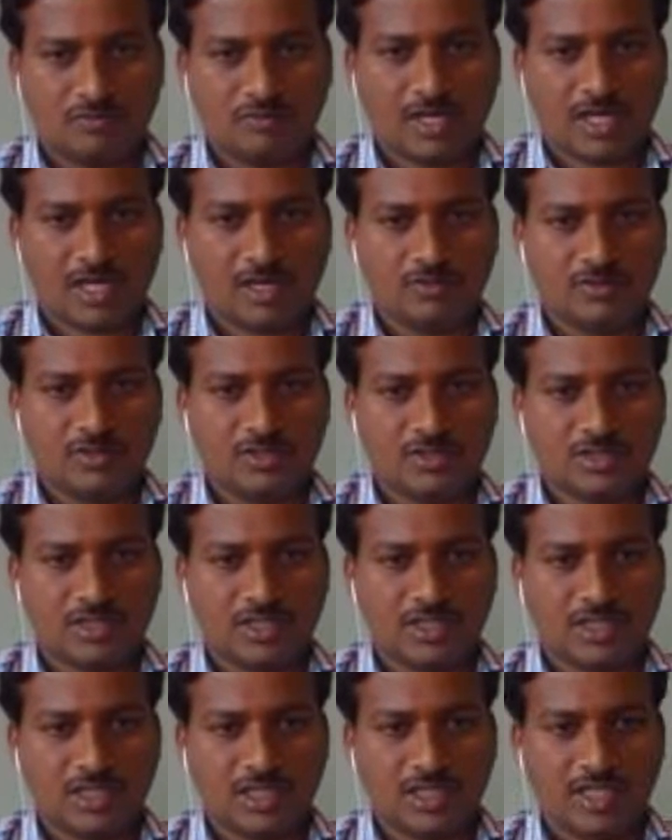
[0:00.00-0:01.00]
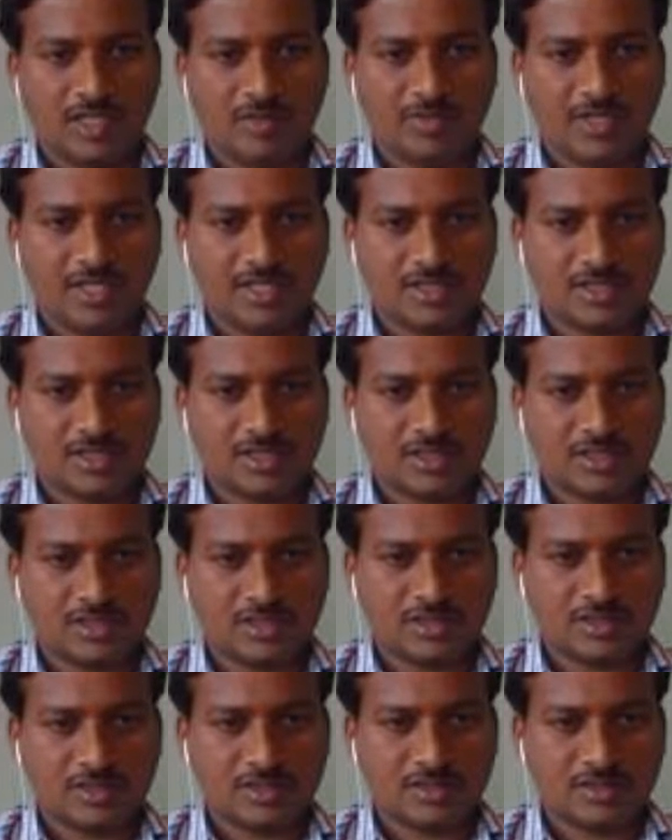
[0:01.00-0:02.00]
have inserted an image.
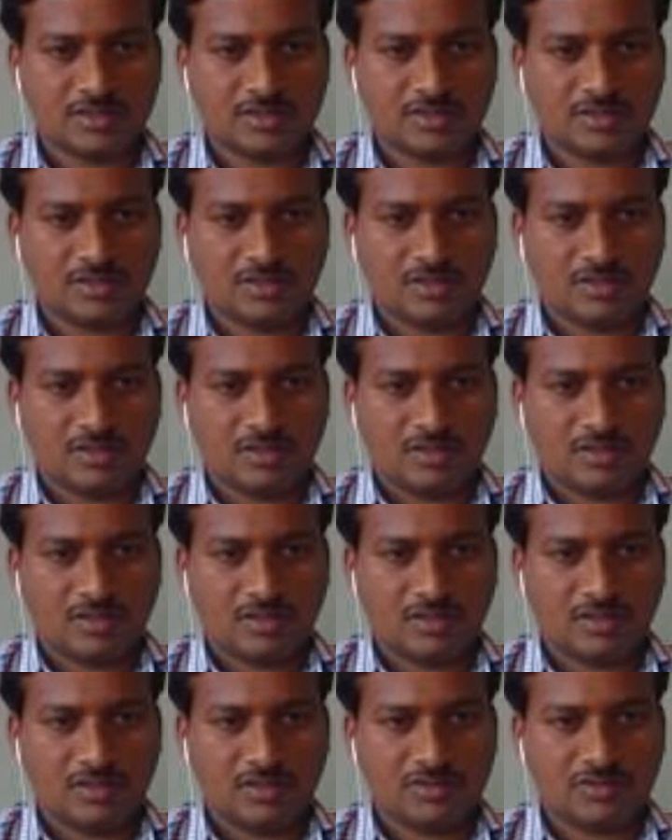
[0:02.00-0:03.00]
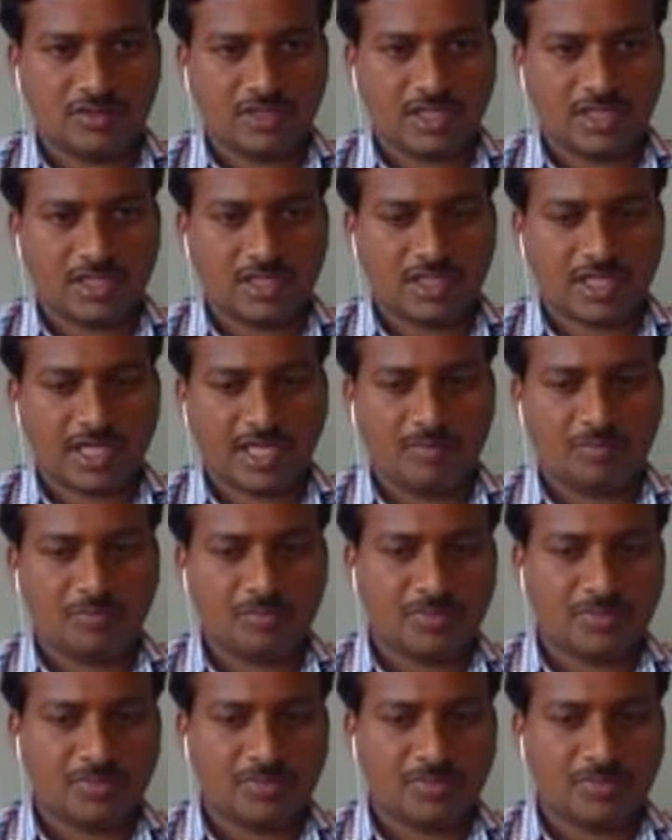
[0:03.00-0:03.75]
On this you can type